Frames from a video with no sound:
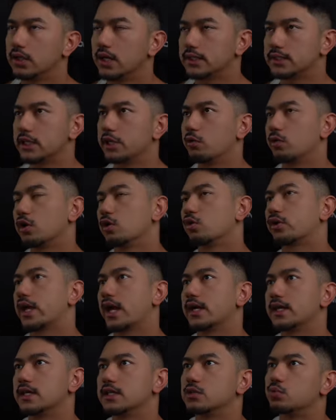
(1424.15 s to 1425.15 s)
The next thing you want to look
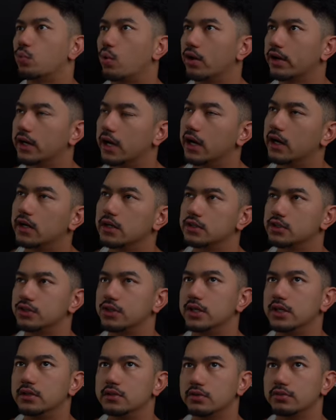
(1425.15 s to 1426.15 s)
at is what areas
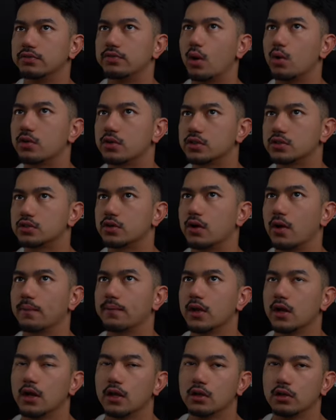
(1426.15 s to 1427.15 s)
do you need to focus
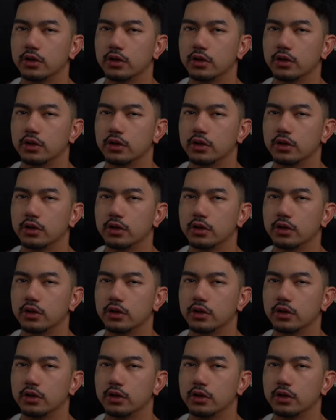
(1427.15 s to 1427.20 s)
on